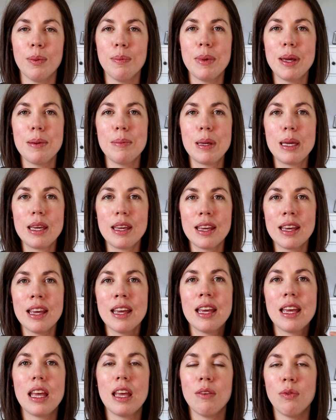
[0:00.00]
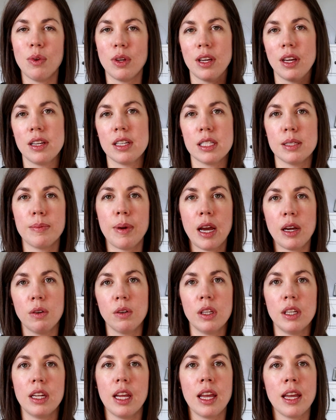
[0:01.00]
well, maybe if we kind of
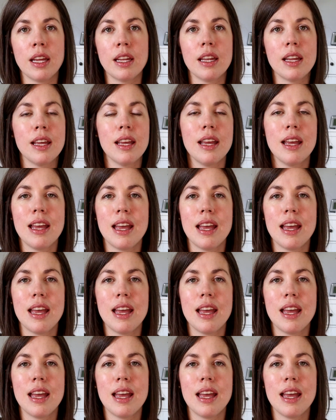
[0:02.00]
spiral it in,